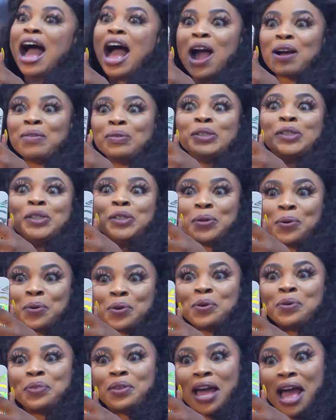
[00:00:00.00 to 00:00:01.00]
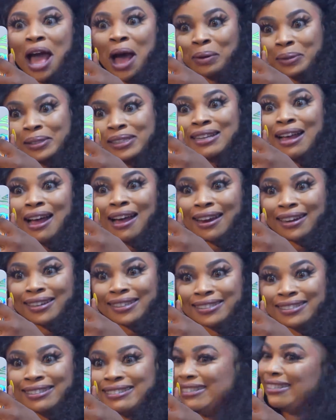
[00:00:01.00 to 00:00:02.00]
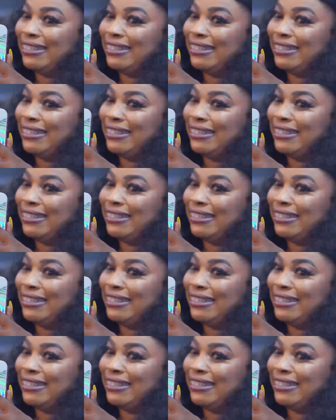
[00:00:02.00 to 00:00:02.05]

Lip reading: I will show you the outside.